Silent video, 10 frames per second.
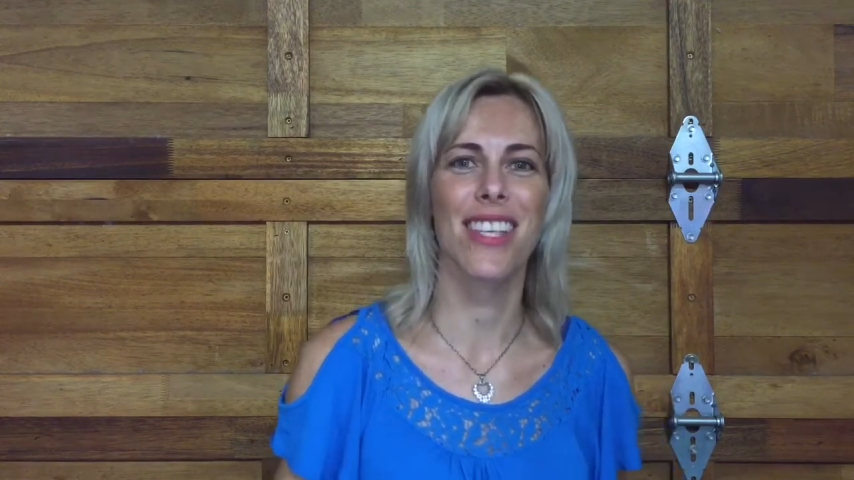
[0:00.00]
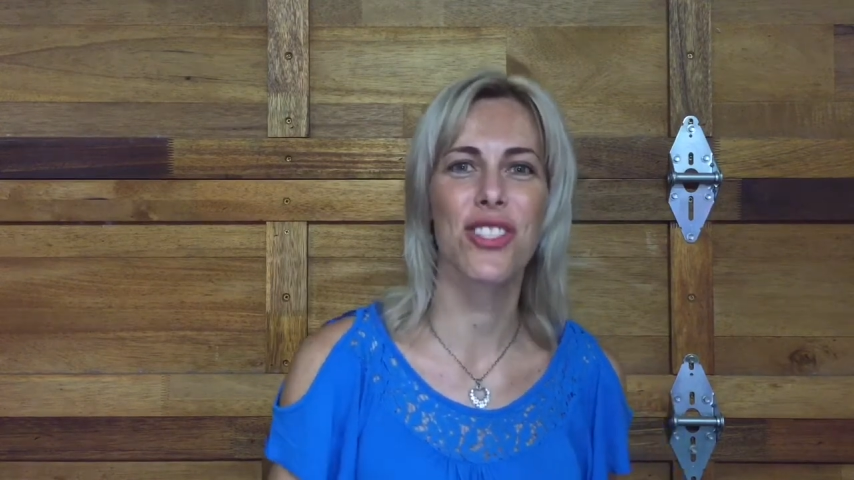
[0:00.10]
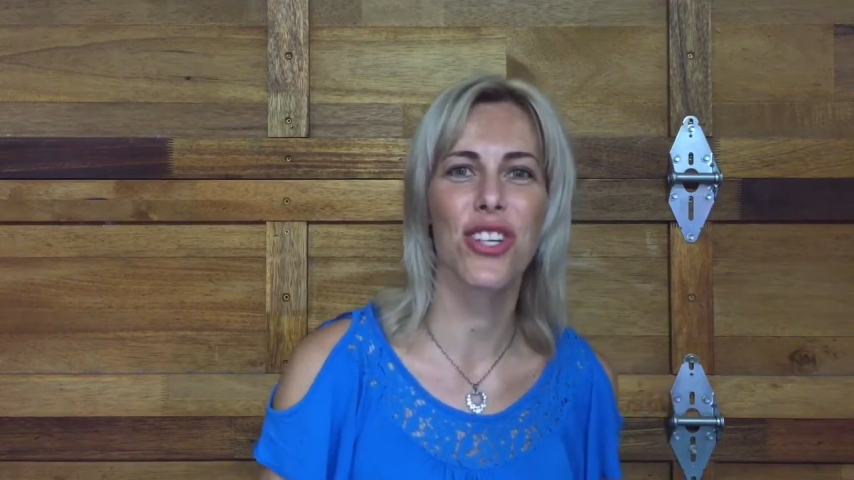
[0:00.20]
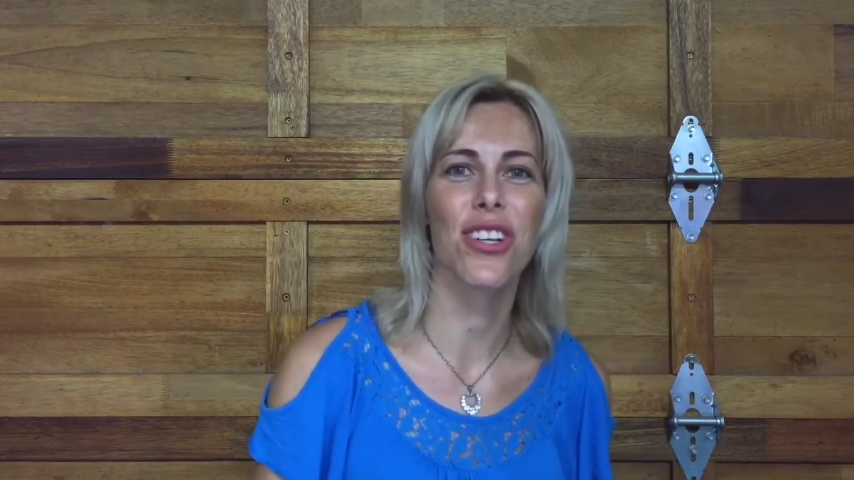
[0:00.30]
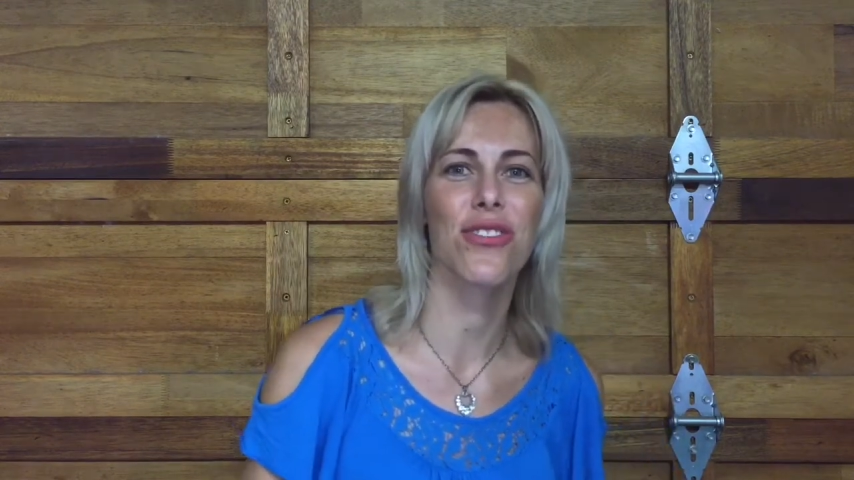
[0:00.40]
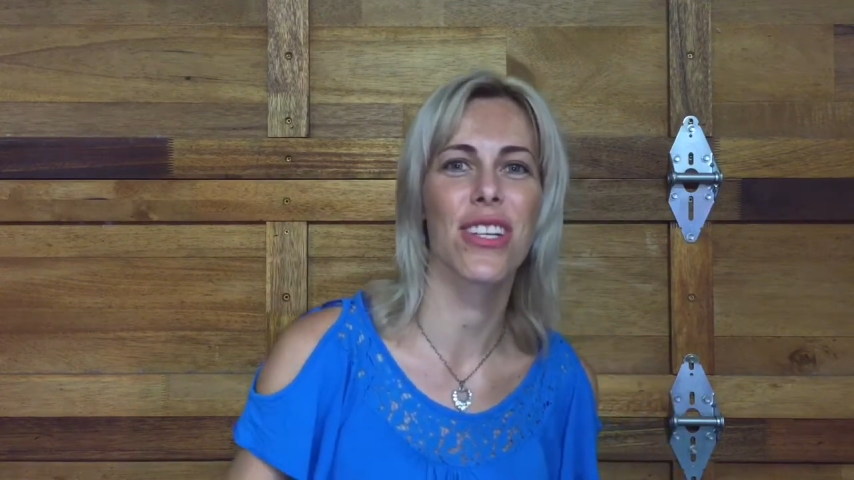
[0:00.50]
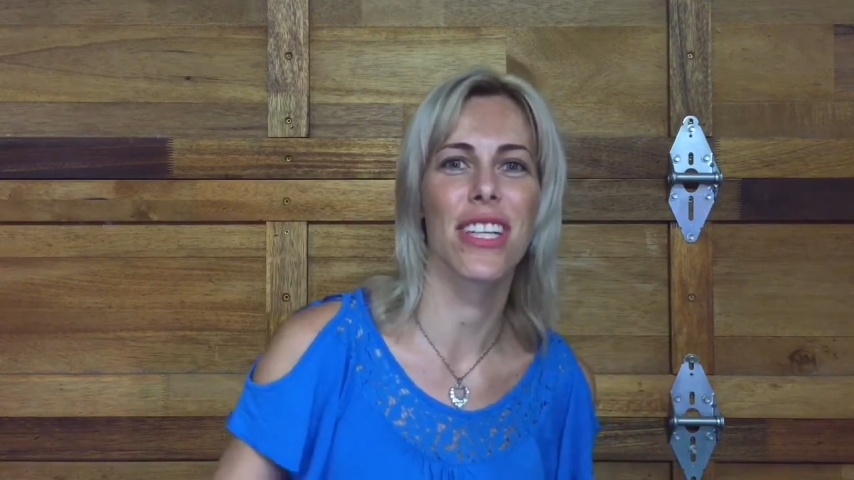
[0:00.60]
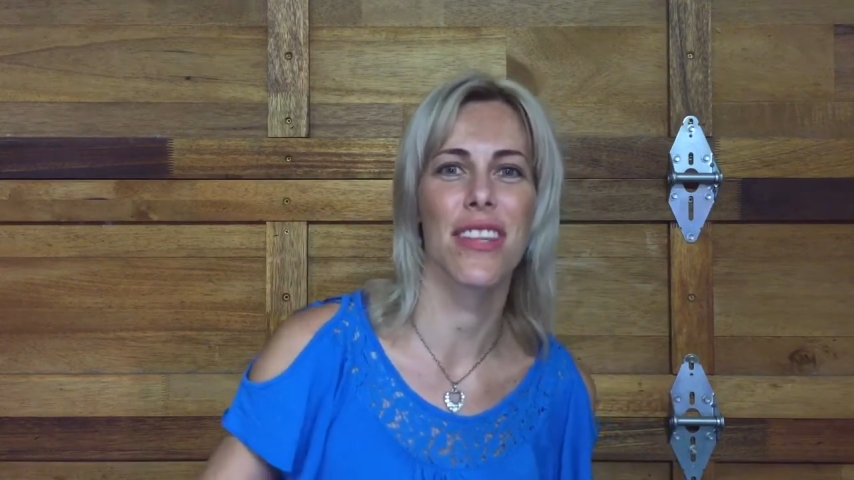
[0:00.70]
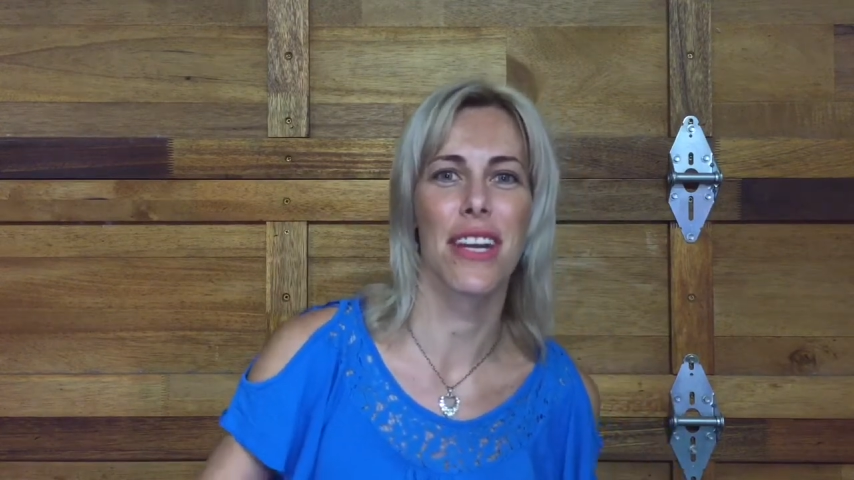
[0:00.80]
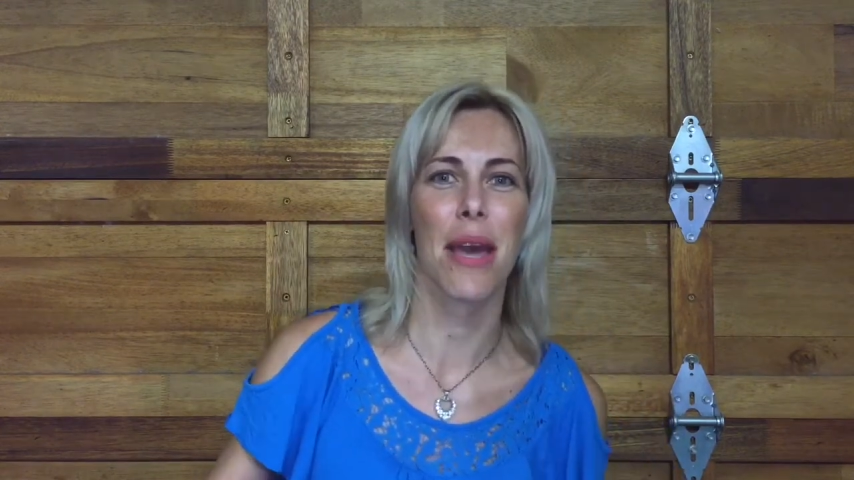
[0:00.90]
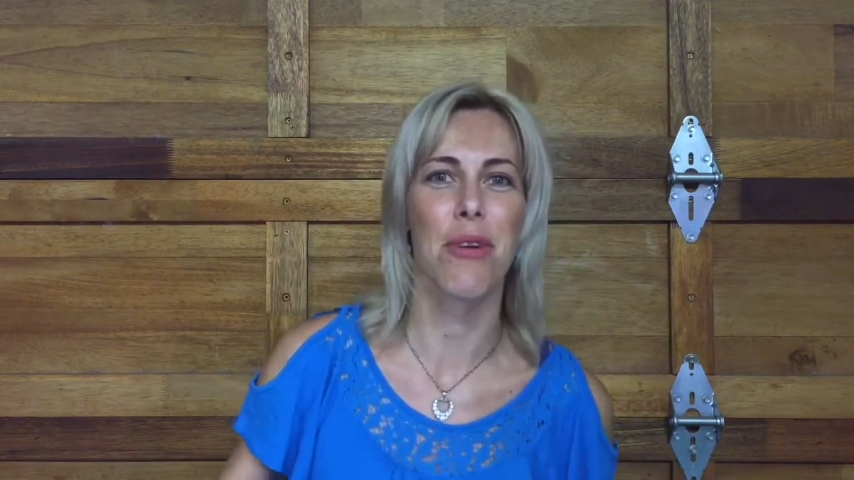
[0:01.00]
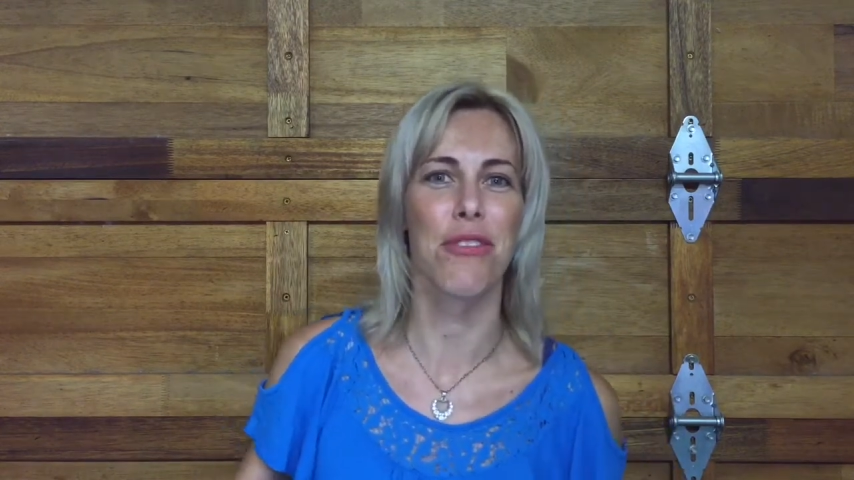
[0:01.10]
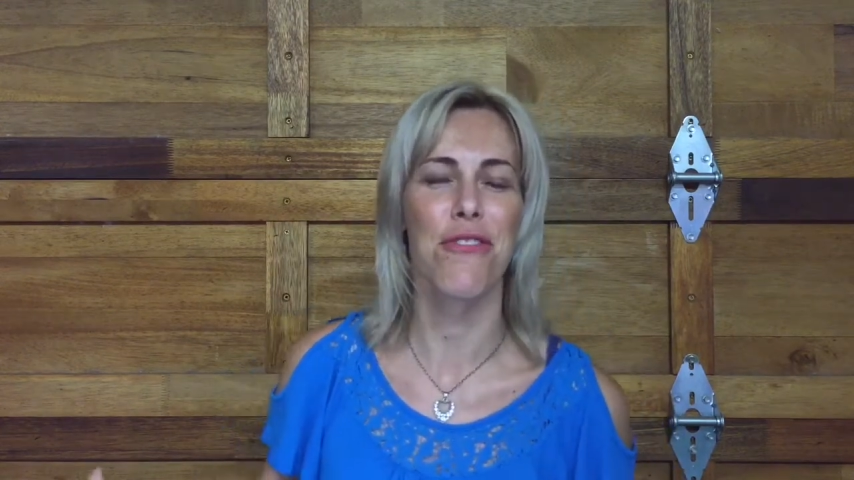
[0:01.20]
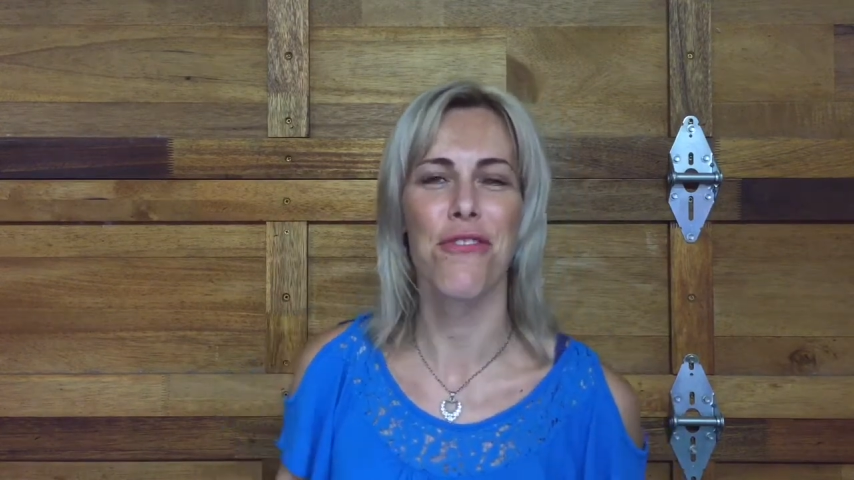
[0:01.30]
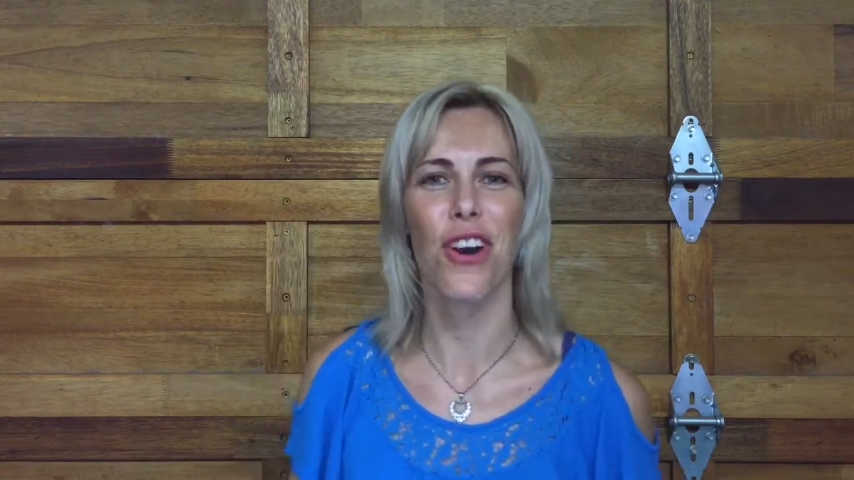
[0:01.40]
the children in the name of
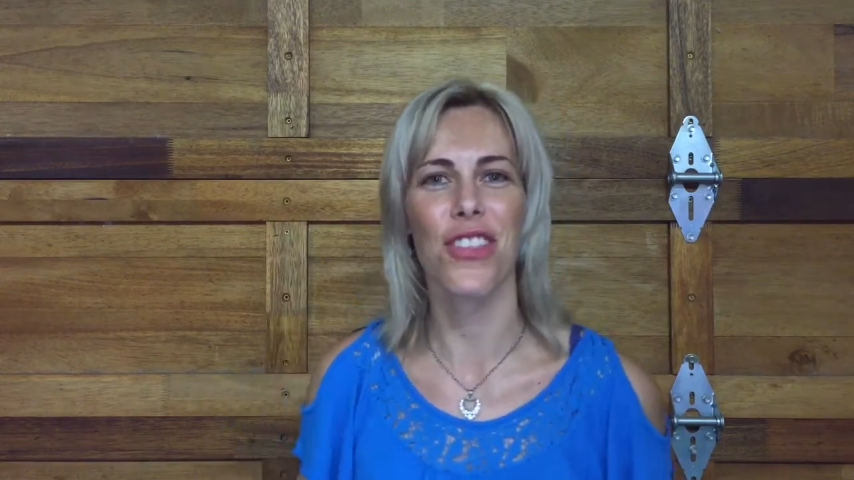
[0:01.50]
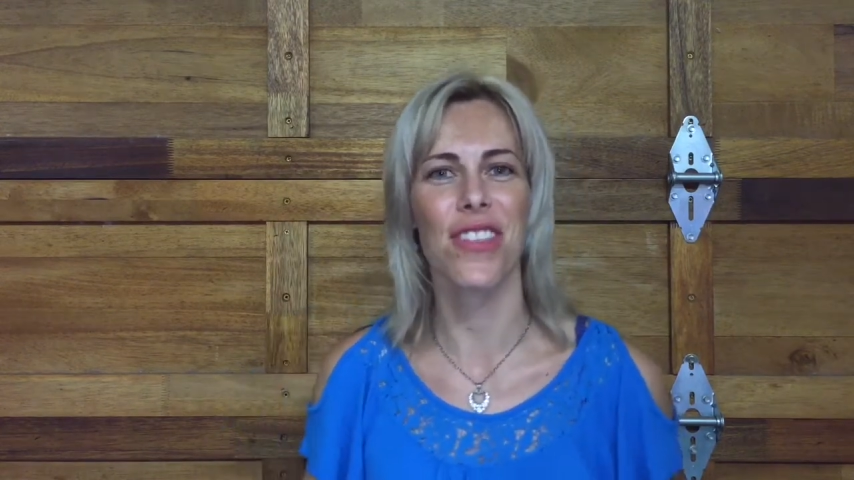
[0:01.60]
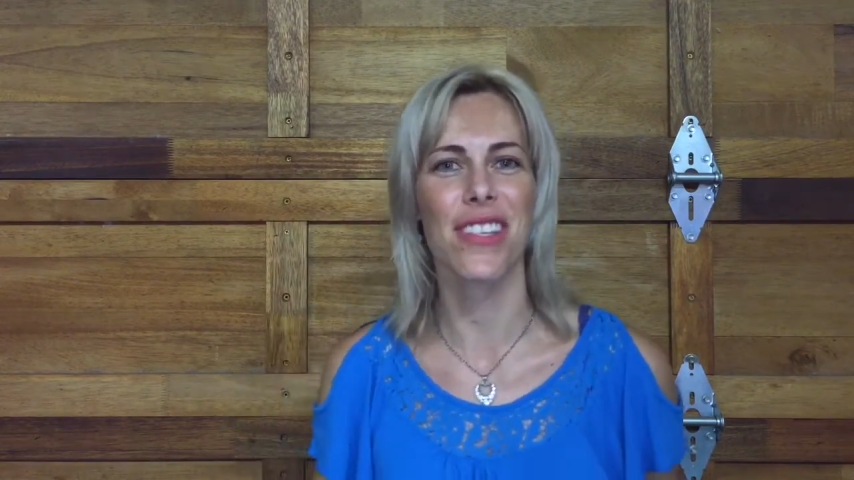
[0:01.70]
the Father,